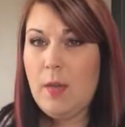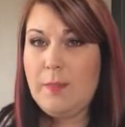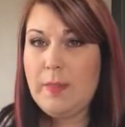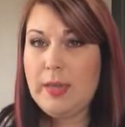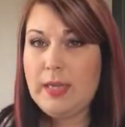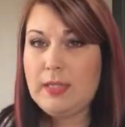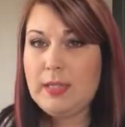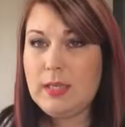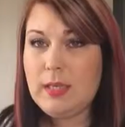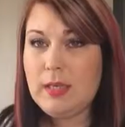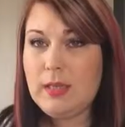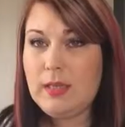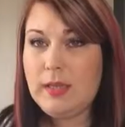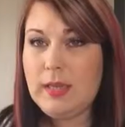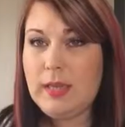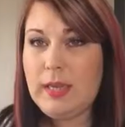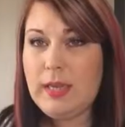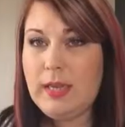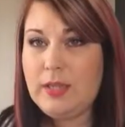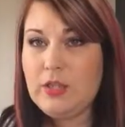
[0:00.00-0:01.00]

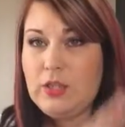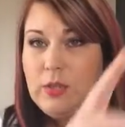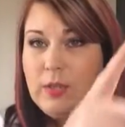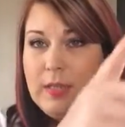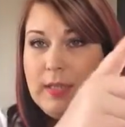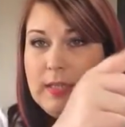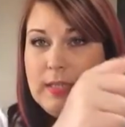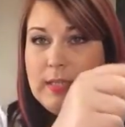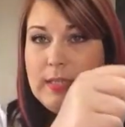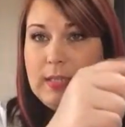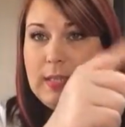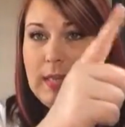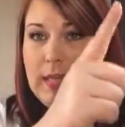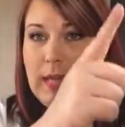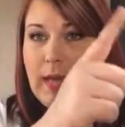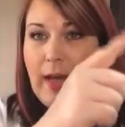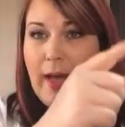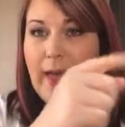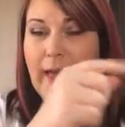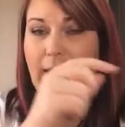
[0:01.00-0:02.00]
Basically, as you can
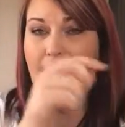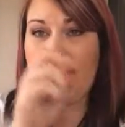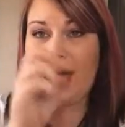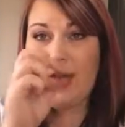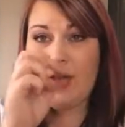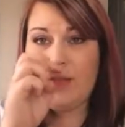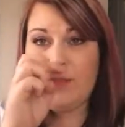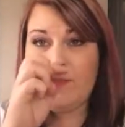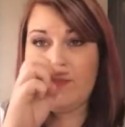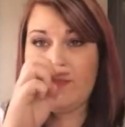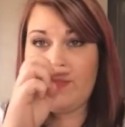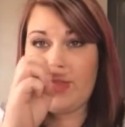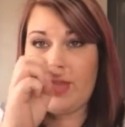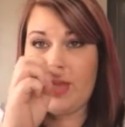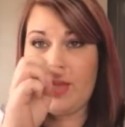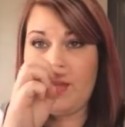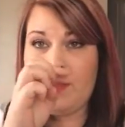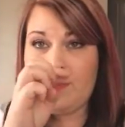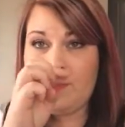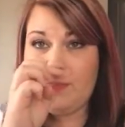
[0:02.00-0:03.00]
see, I have,
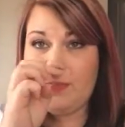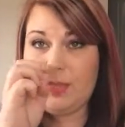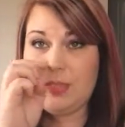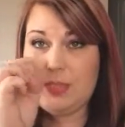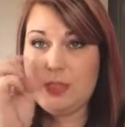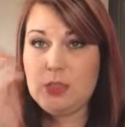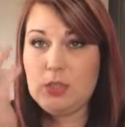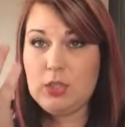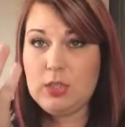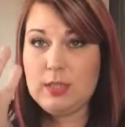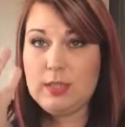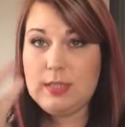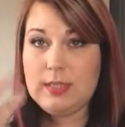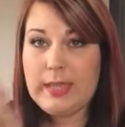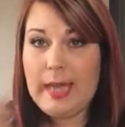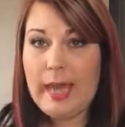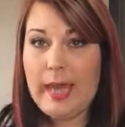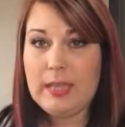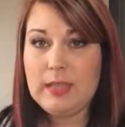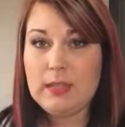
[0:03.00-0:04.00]
this is just
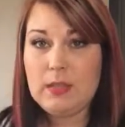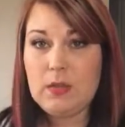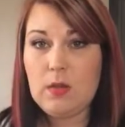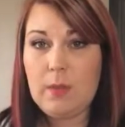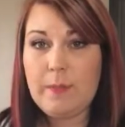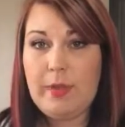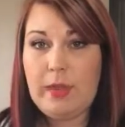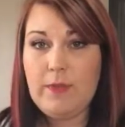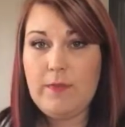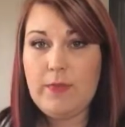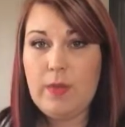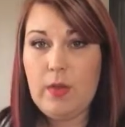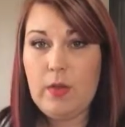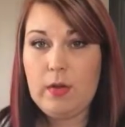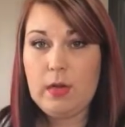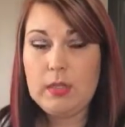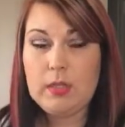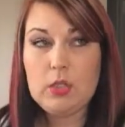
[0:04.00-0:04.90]
task on my phone.